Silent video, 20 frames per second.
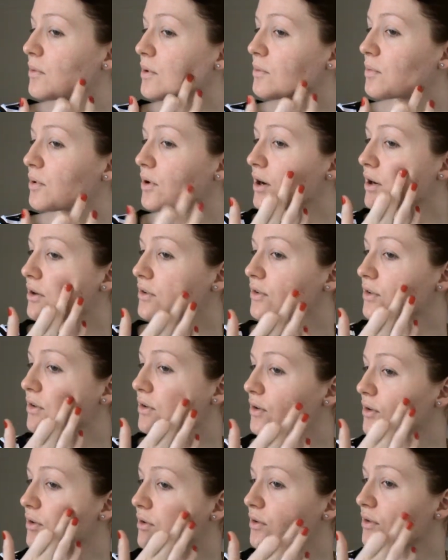what products
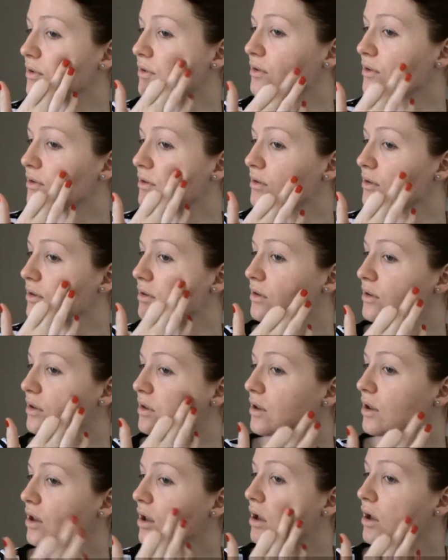you use and
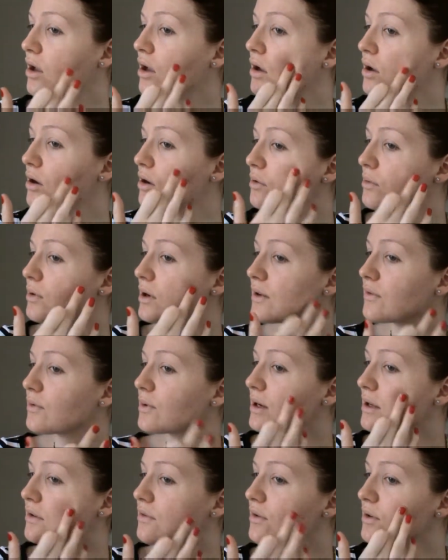
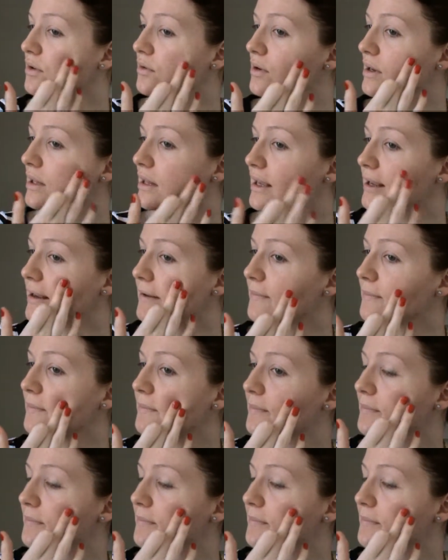whatever works for you, really.